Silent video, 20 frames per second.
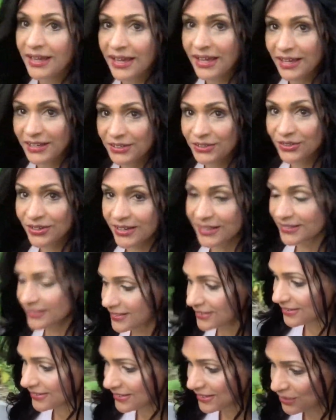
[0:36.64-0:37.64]
and you guys
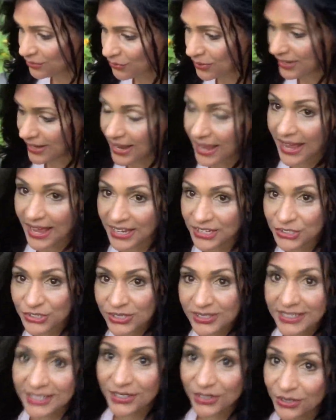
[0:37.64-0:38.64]
can see what I
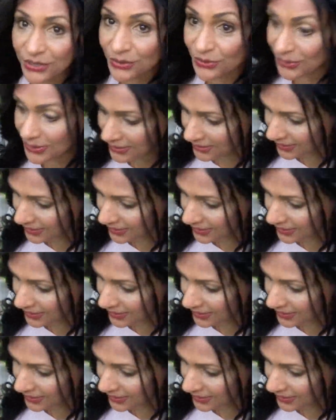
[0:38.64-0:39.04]
actually do